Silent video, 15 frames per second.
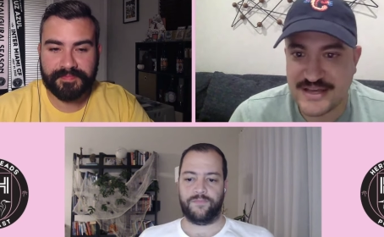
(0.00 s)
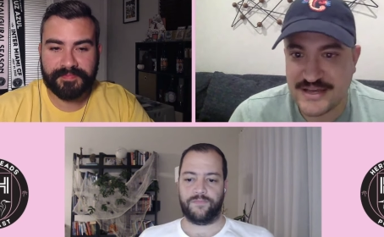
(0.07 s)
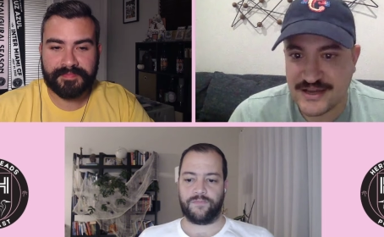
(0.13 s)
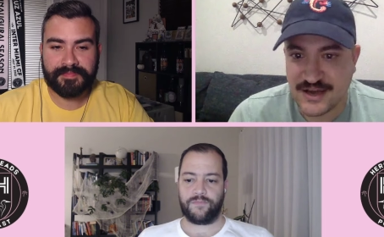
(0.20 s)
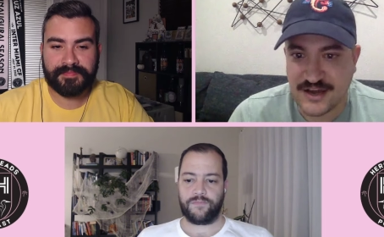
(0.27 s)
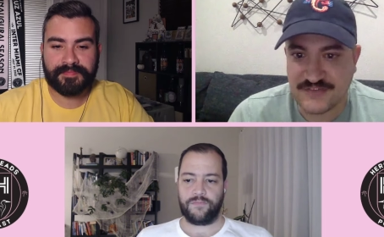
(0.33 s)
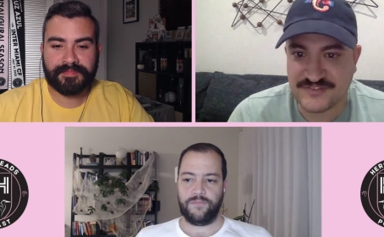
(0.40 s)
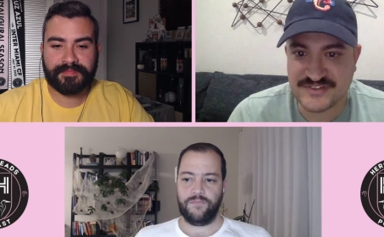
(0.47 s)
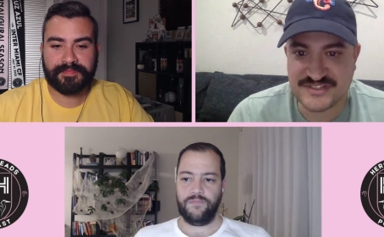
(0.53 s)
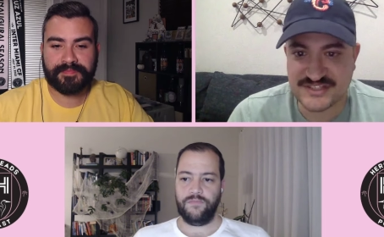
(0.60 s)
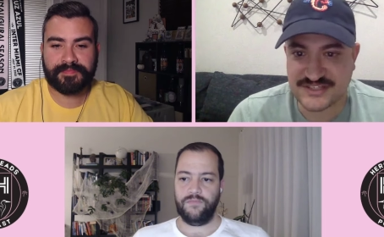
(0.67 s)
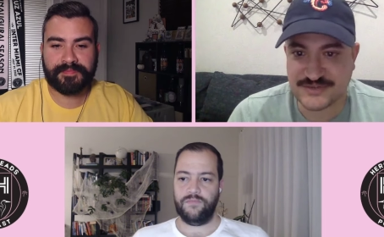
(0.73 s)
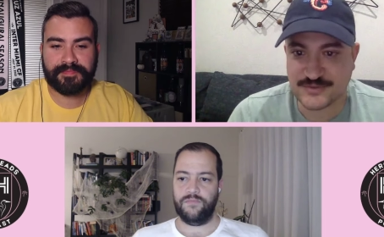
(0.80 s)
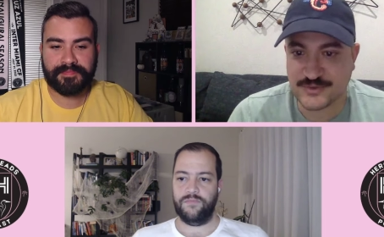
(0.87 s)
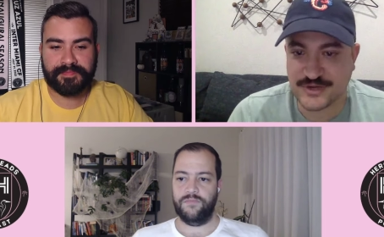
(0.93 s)
Speaker 1: Obviously,
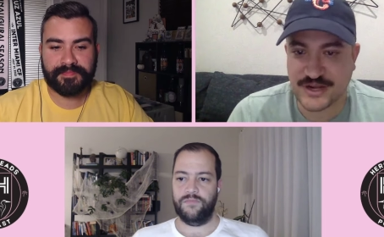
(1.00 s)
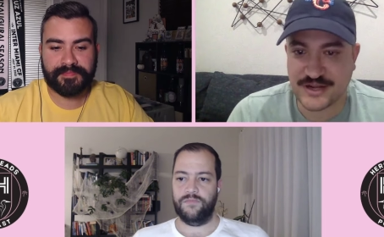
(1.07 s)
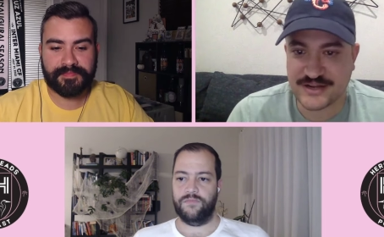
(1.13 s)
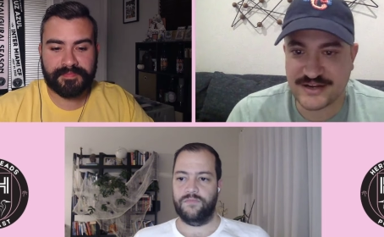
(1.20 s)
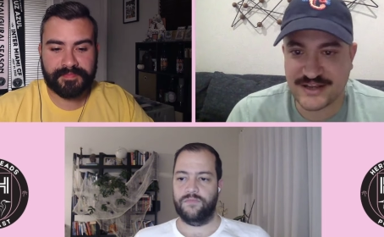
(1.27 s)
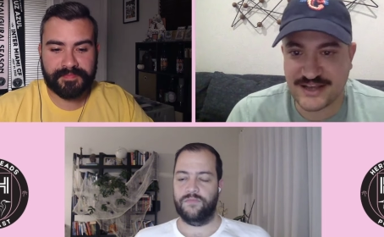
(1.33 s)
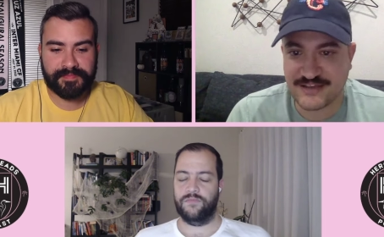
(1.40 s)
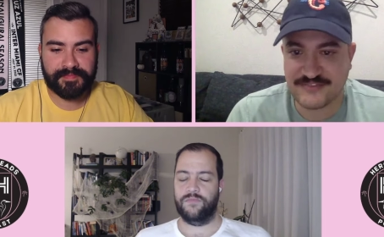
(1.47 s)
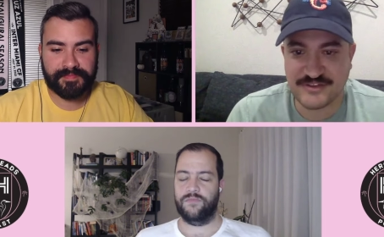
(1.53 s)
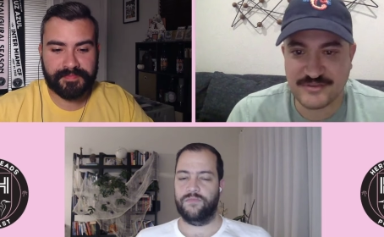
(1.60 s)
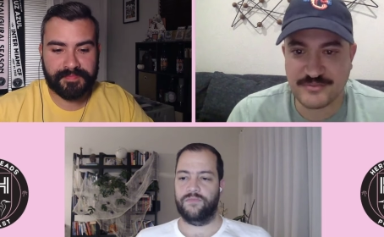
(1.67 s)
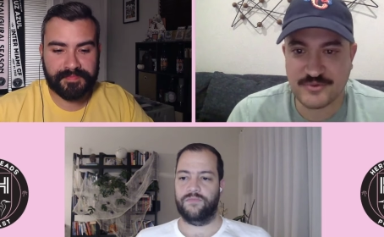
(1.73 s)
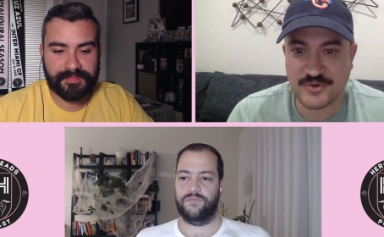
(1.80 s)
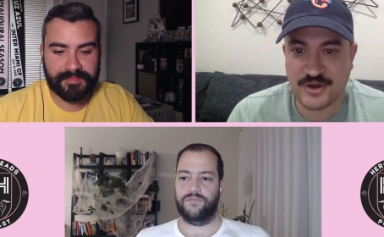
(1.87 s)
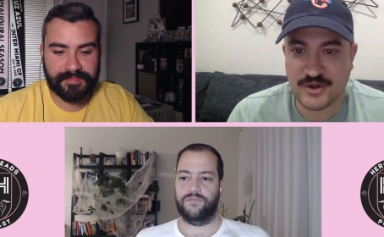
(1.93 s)
we're not going to have him
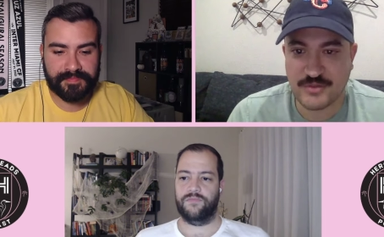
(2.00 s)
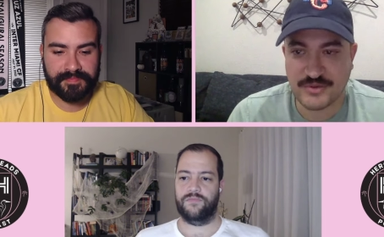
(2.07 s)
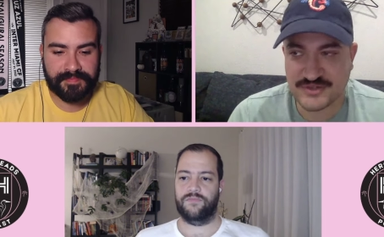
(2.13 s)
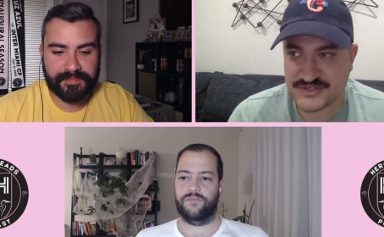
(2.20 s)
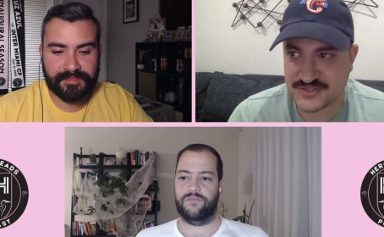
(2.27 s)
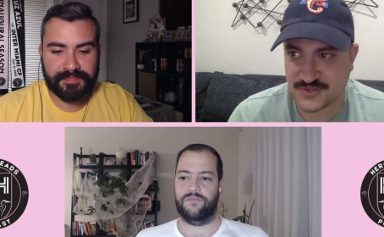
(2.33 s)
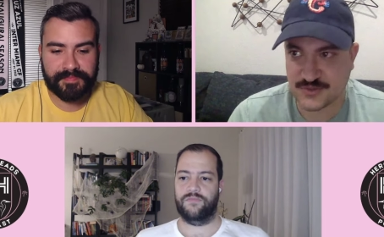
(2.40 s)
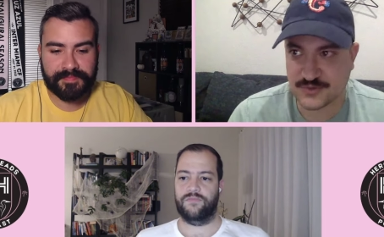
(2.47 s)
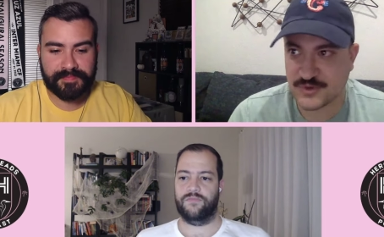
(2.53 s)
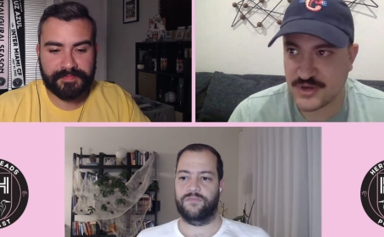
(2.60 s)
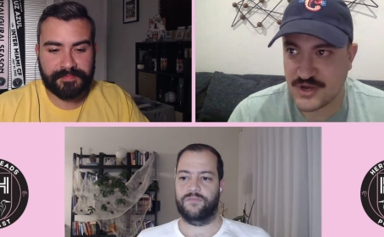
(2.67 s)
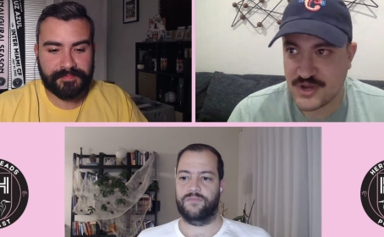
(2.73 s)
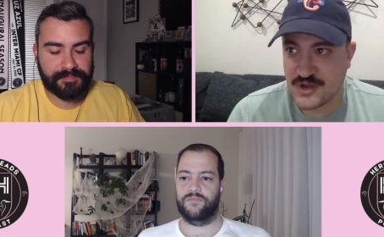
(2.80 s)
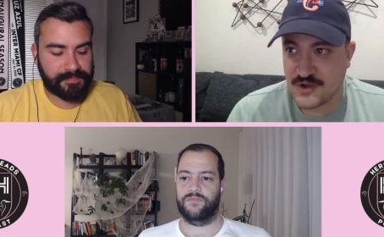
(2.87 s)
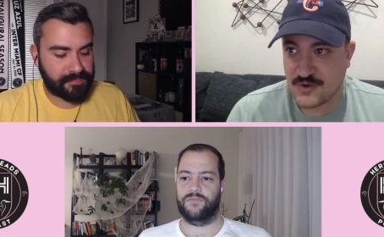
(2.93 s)
or Alba, so
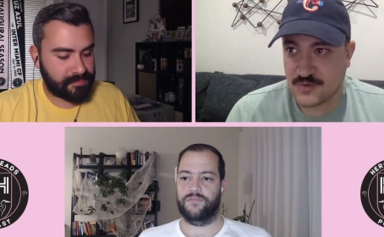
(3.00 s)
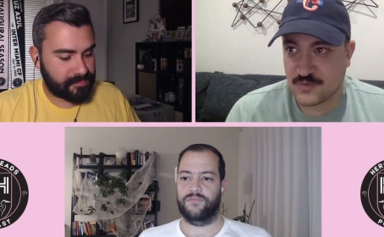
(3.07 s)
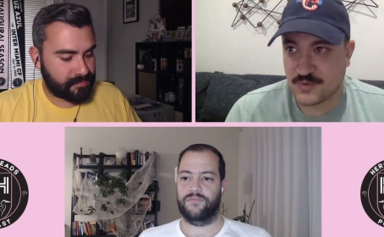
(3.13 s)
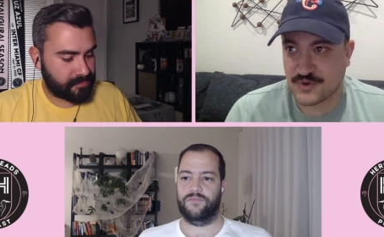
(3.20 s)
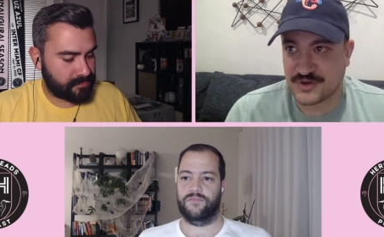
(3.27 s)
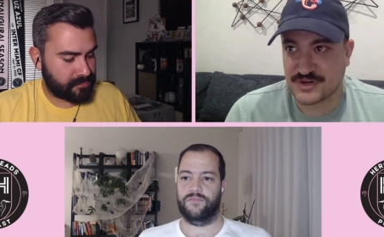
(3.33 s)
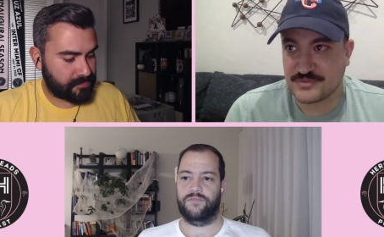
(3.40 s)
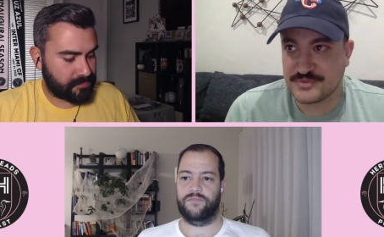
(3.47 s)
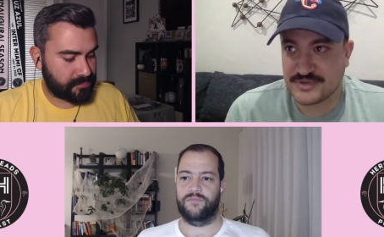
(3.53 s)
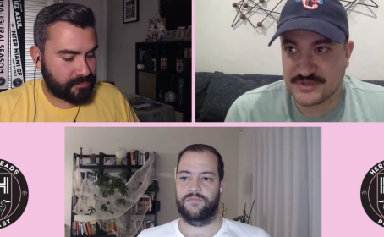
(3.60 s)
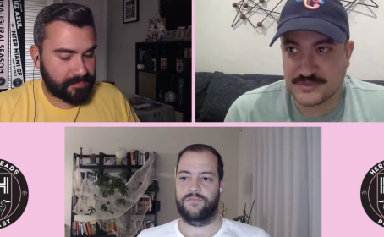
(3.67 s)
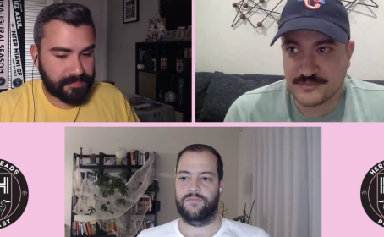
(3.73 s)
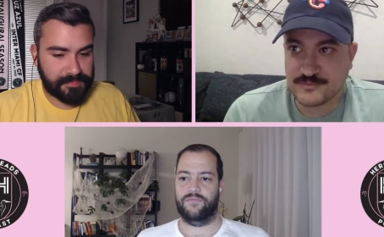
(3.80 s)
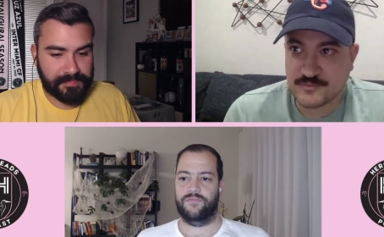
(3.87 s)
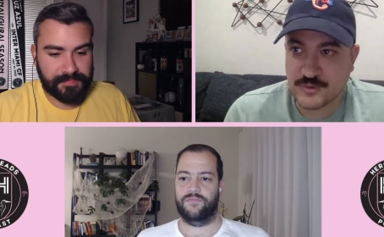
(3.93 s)
we're going to be
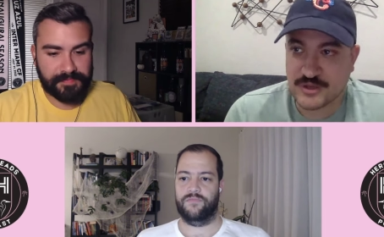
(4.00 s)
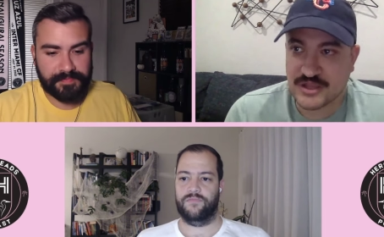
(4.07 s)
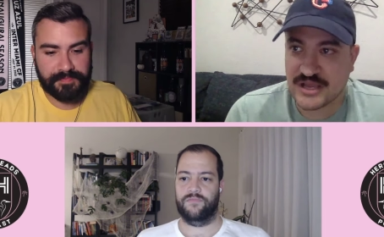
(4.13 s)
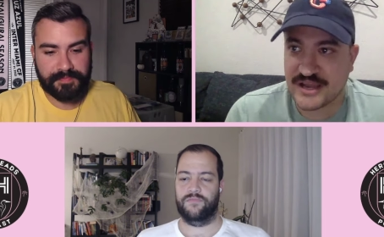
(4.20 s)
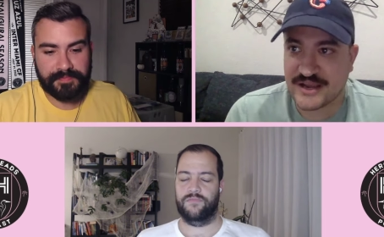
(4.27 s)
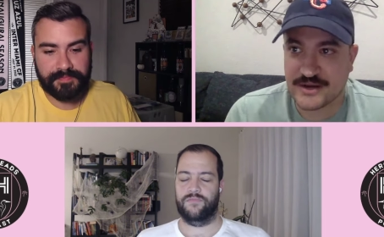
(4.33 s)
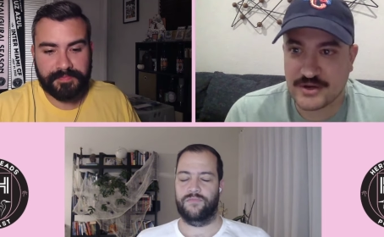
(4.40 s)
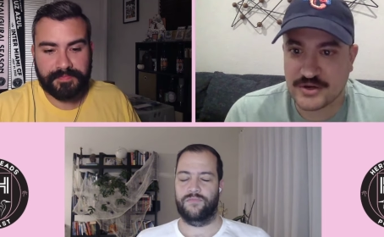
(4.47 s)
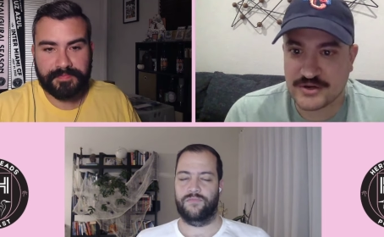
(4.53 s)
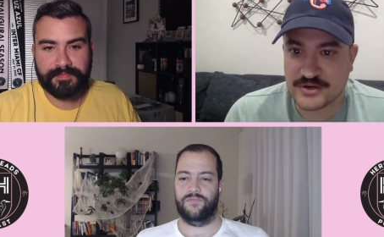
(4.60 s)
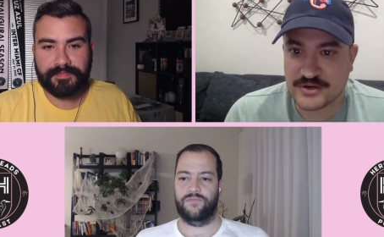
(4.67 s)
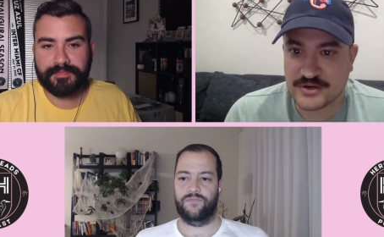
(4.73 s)
relying on